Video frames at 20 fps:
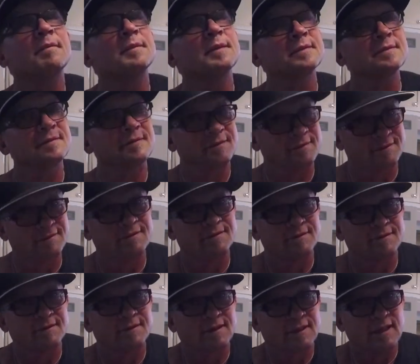and
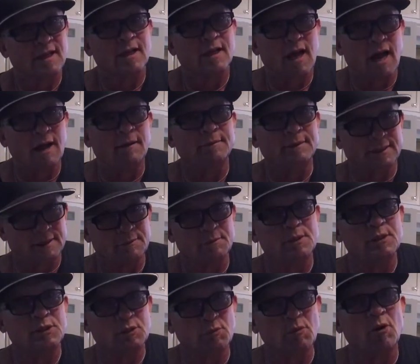I'm going to be
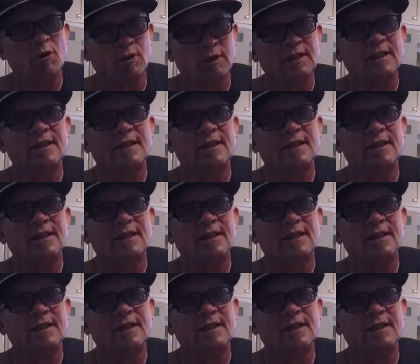smoking it